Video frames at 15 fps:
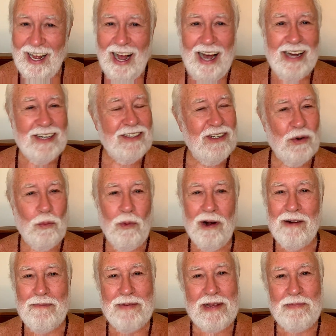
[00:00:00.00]
I don't know
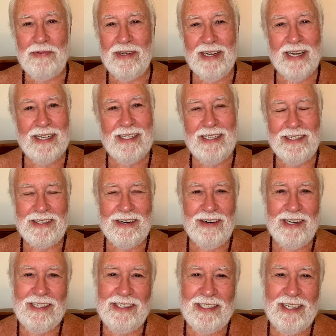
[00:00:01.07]
where people get these
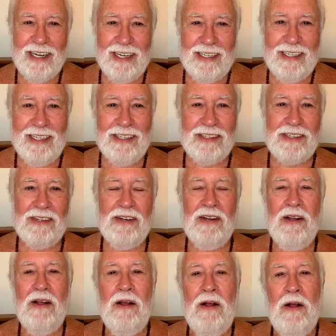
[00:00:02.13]
crazy ideas.
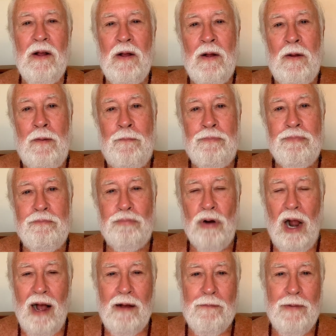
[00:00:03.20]

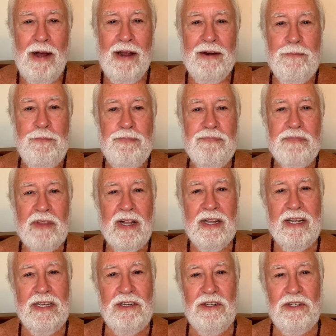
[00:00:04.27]
Brahman
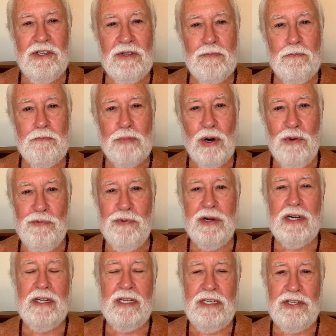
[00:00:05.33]
is
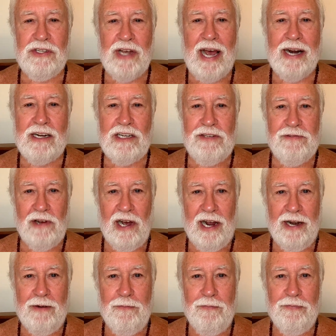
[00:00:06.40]
perfectly
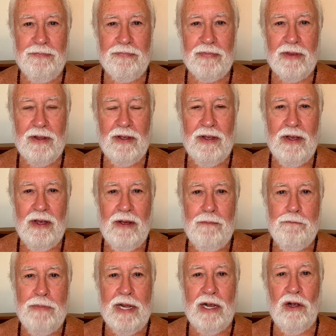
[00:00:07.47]
satisfied
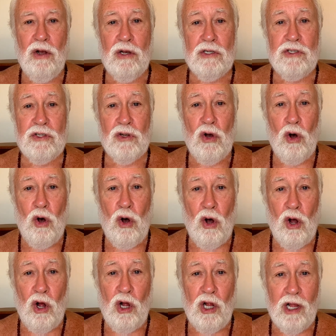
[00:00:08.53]
because
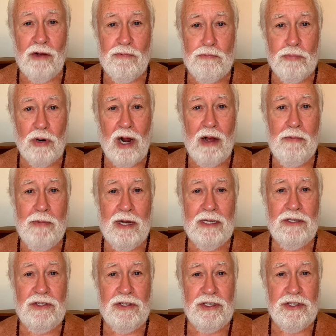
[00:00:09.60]
all of
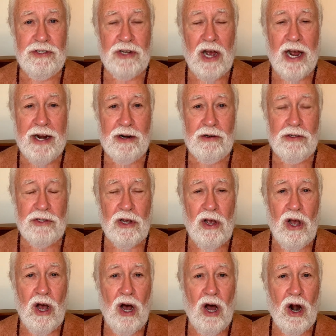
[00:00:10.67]
Brahman's desires
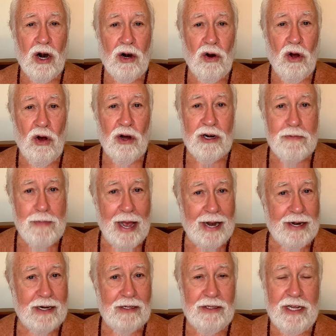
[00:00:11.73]
are
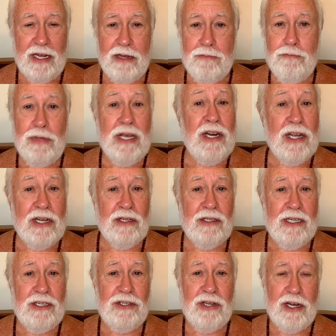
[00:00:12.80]
automatically,
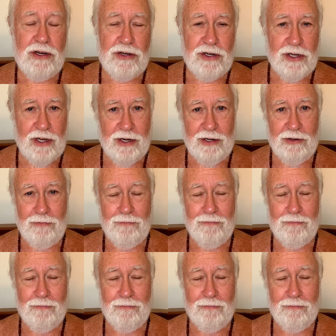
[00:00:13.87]
immediately satiated.